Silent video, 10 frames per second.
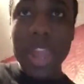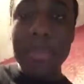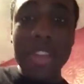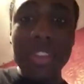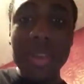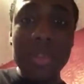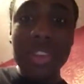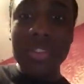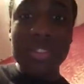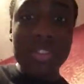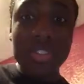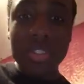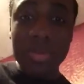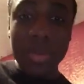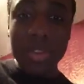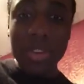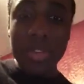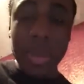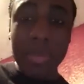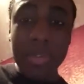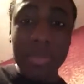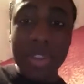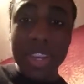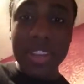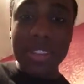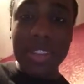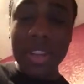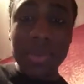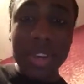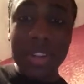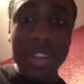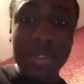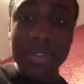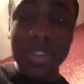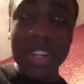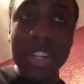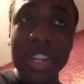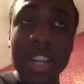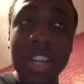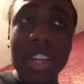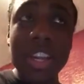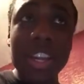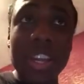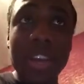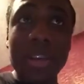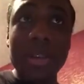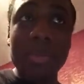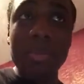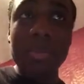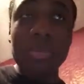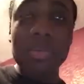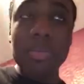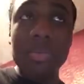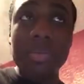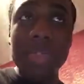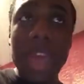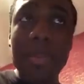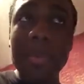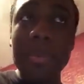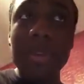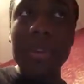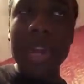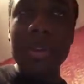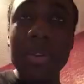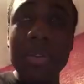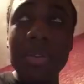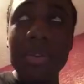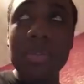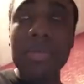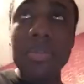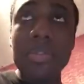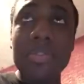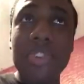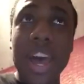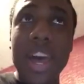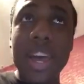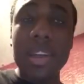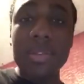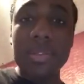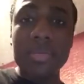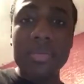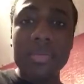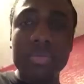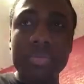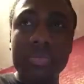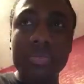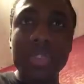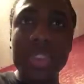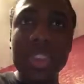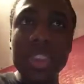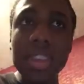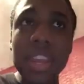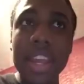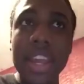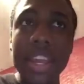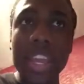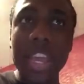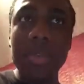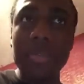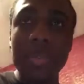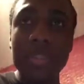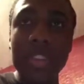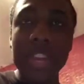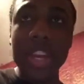I mean, let me introduce you to my birth family from Texas. Like we are different. Um, I remember when I was 5, and I came from